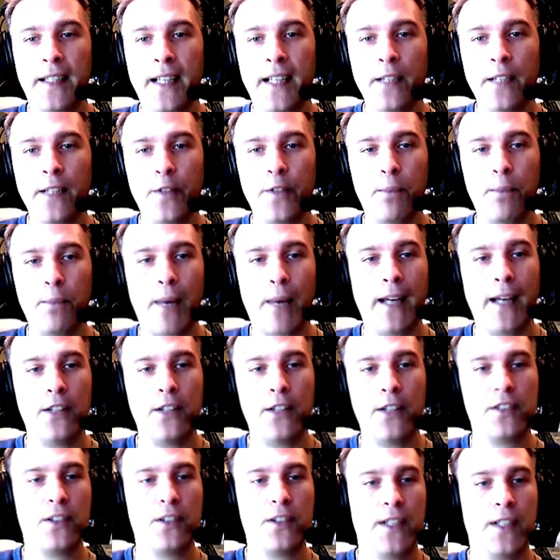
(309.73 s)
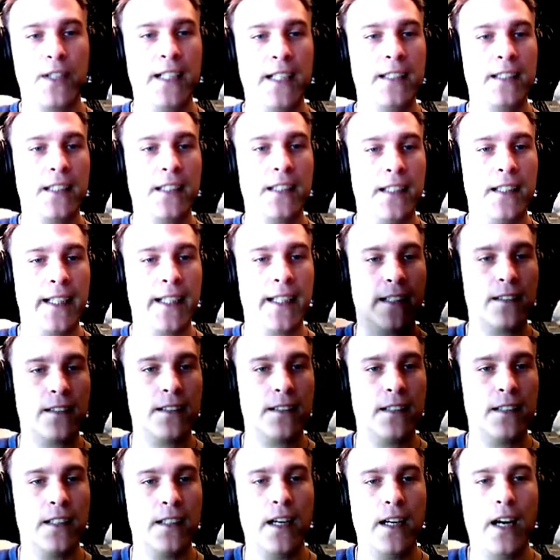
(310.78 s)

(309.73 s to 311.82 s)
none of your pages are interlinked.